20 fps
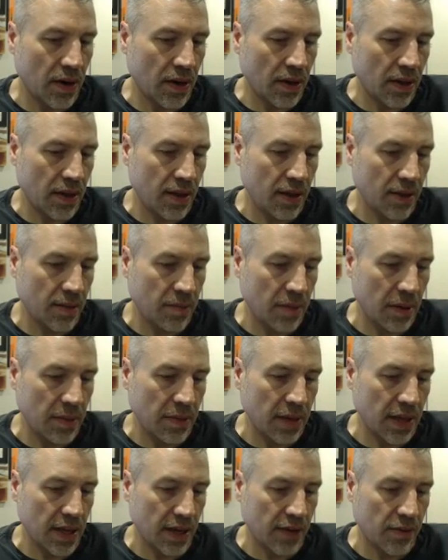I think maybe
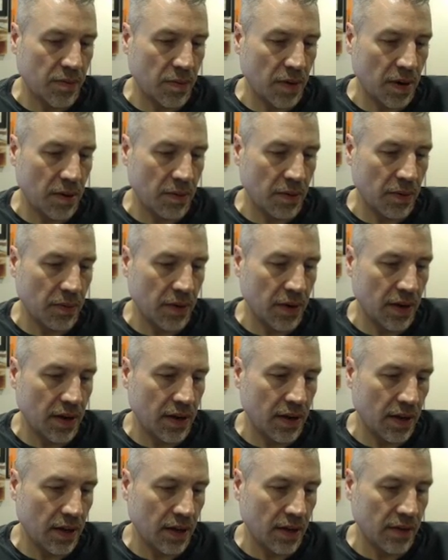that's probably what
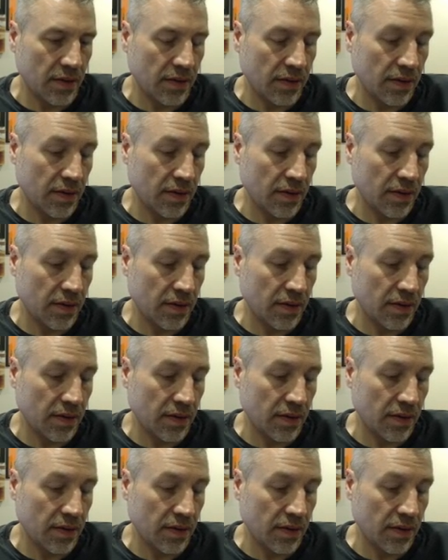it needs.